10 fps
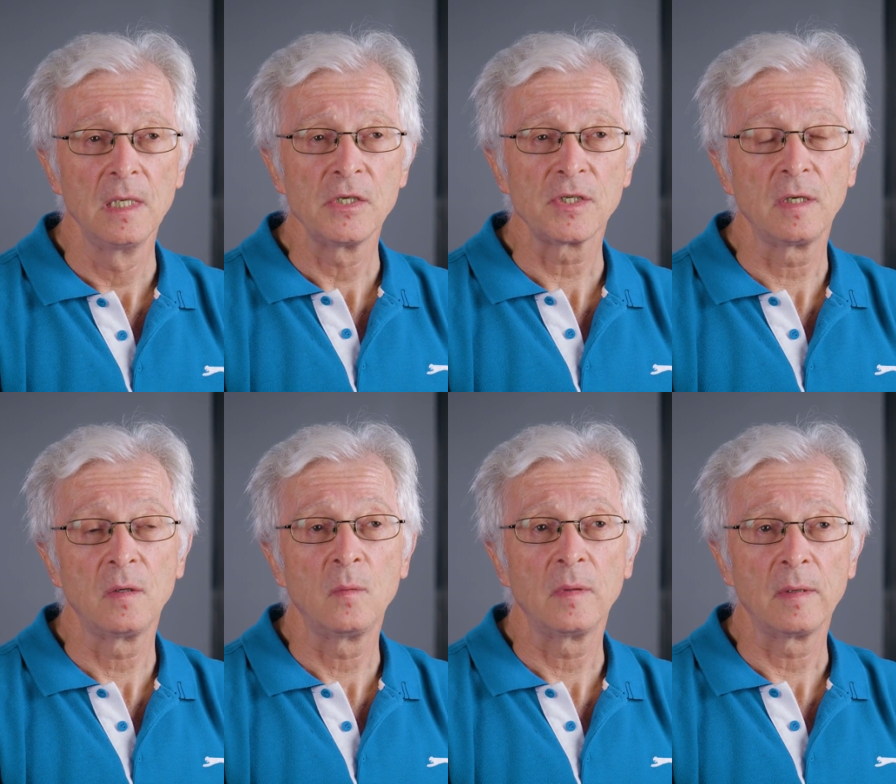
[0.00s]

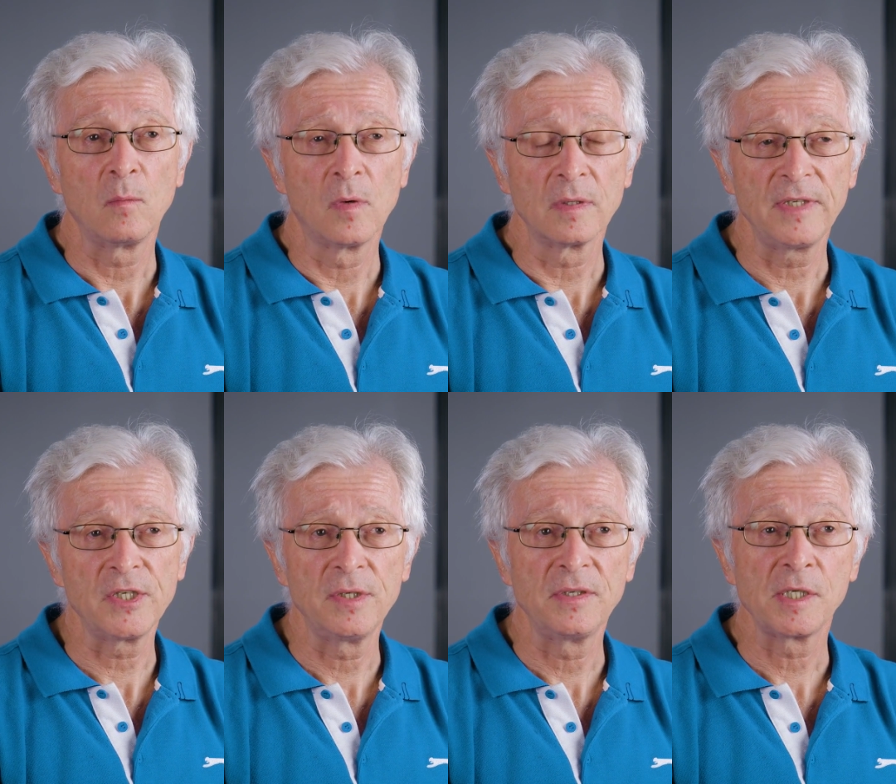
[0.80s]
So one of the
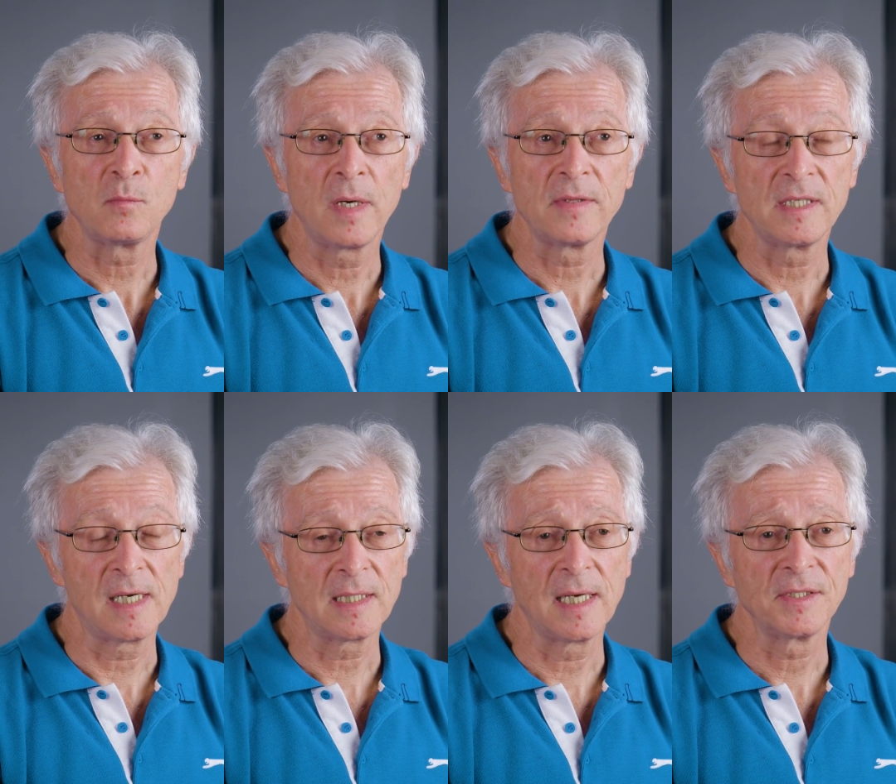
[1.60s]
issues is whether
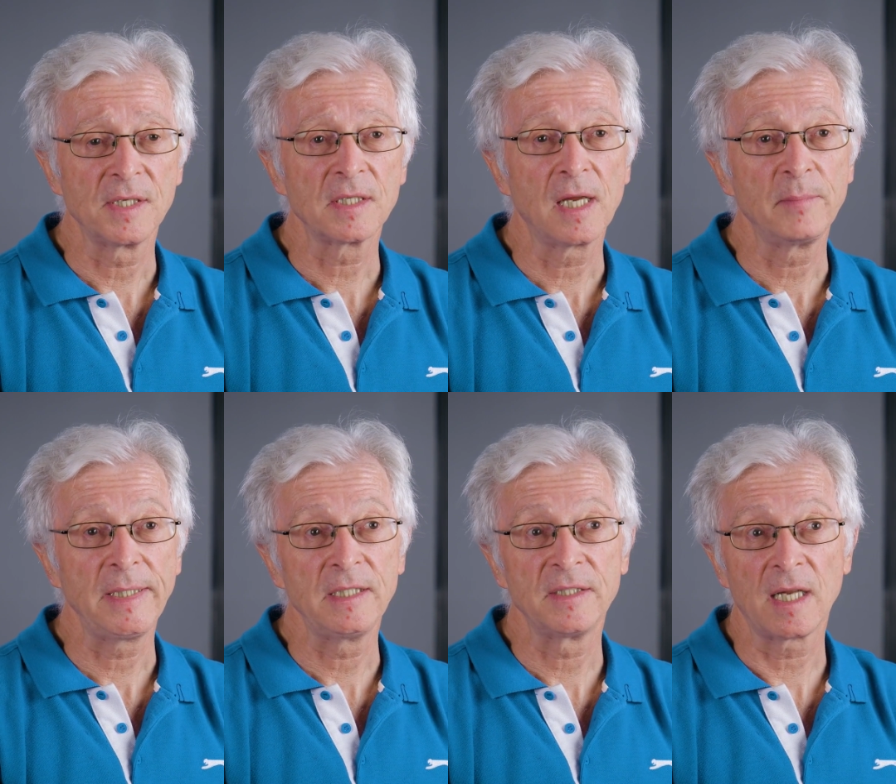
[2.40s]
dialyzers can be
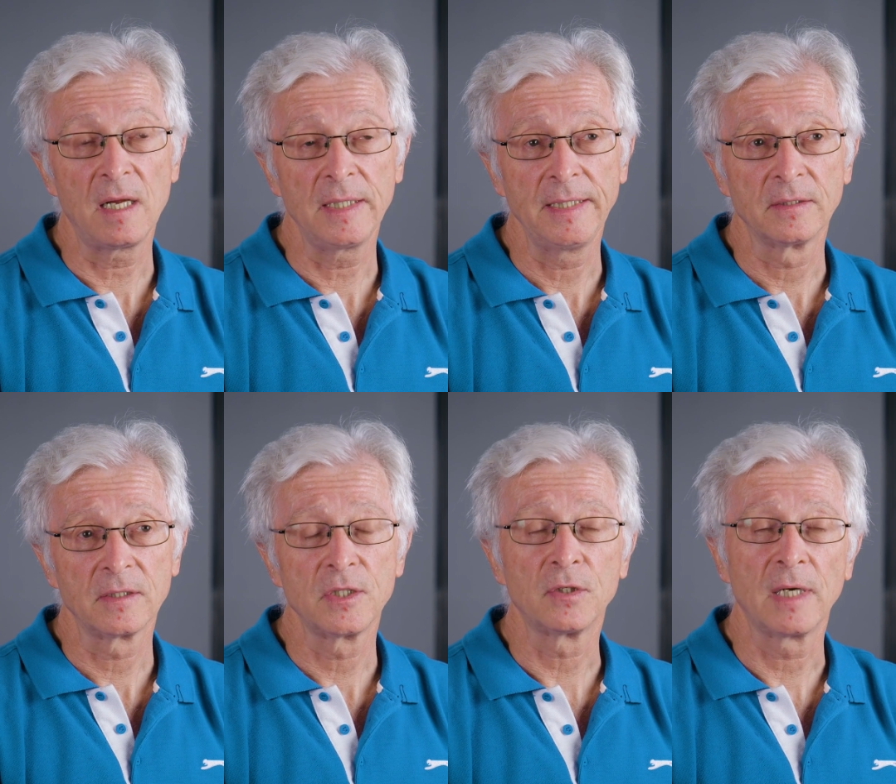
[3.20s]
designed
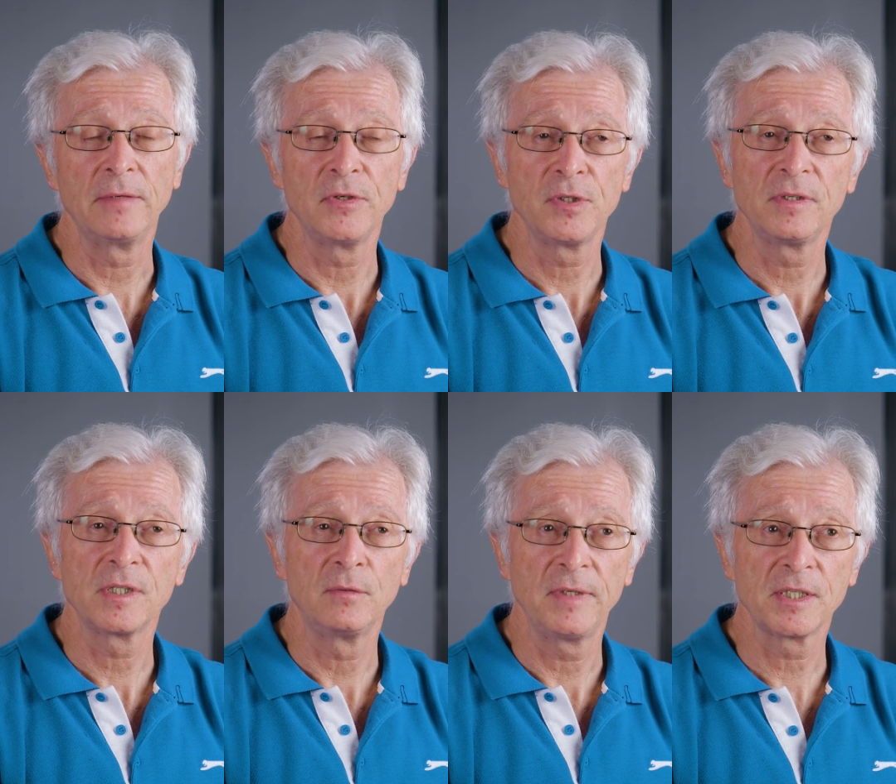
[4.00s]
to try and reduce
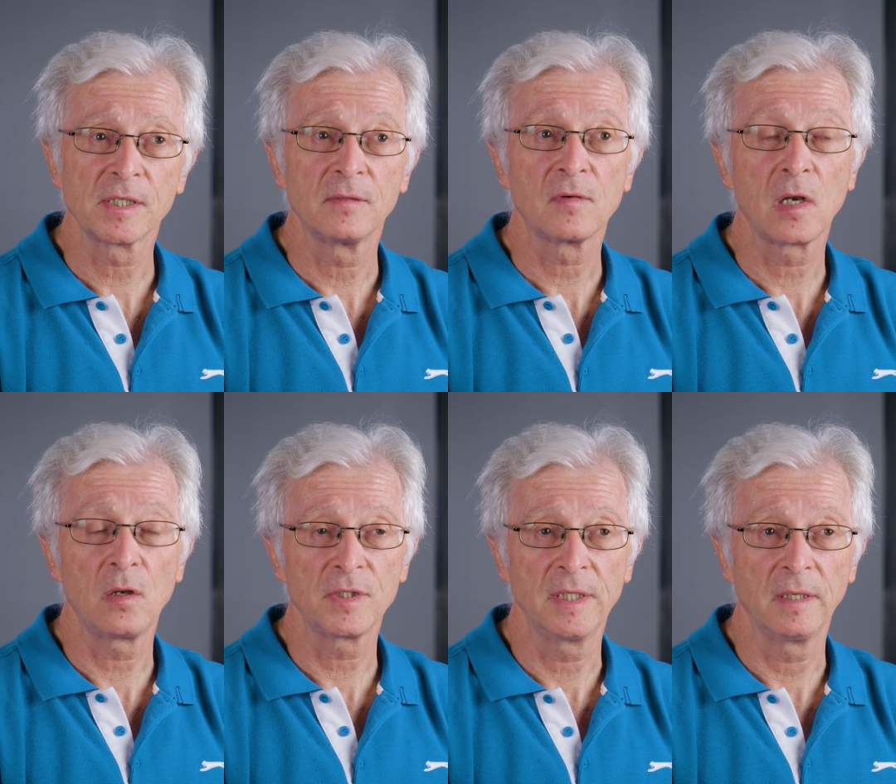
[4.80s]
the risks of
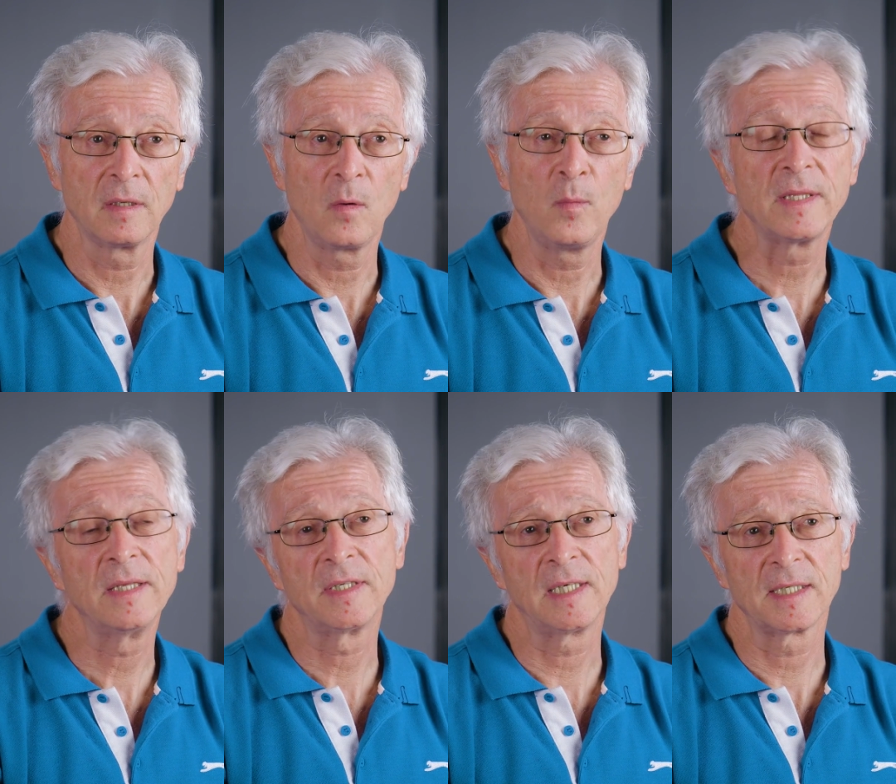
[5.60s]
clotting
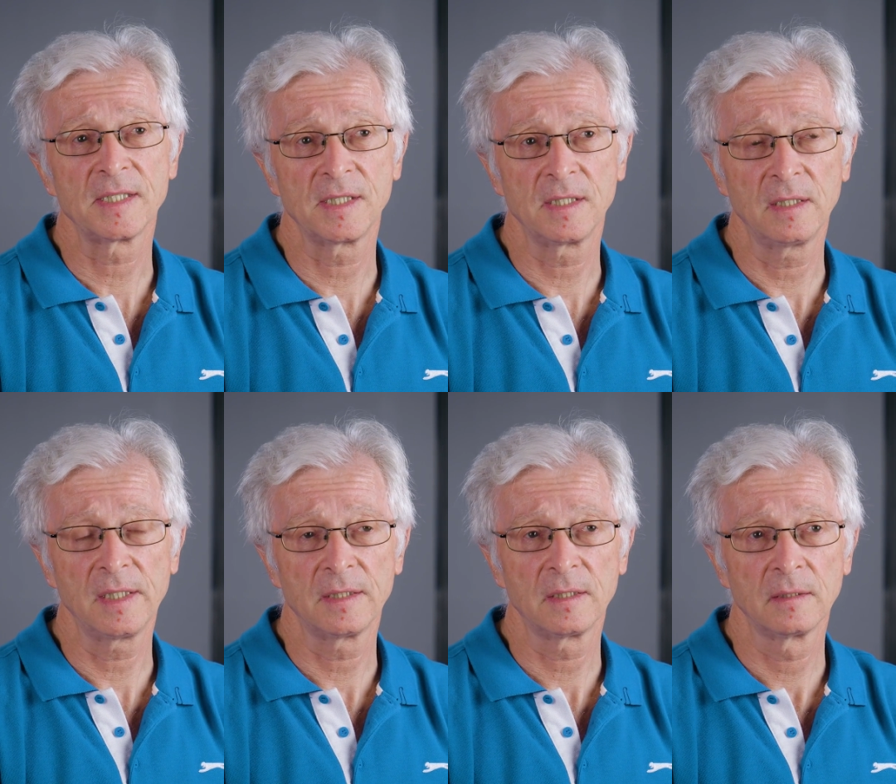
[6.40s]
within the dialysis
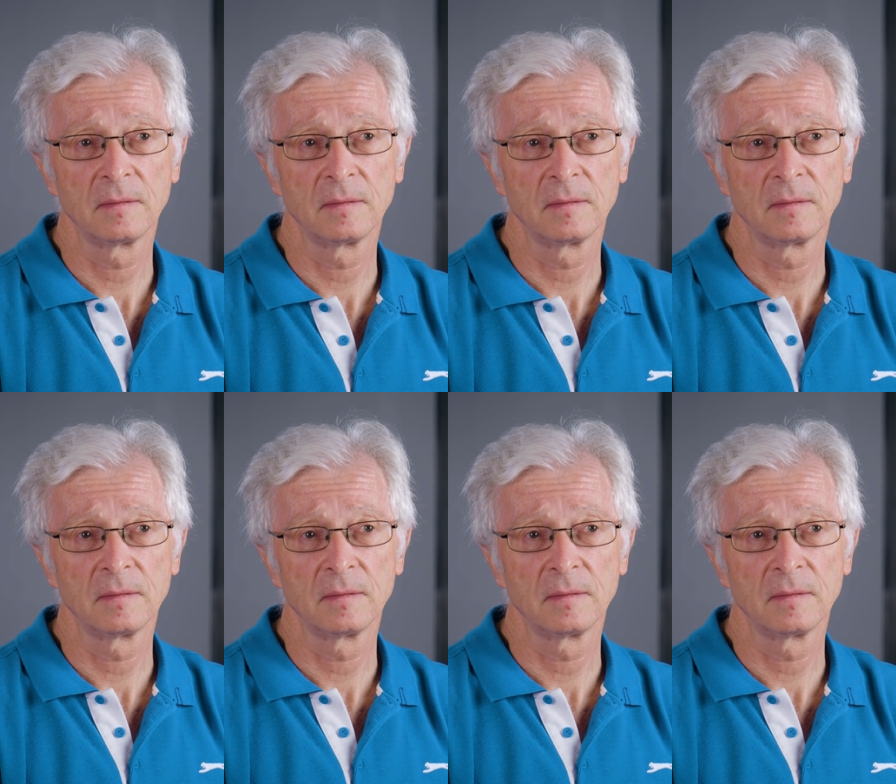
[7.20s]
circuit.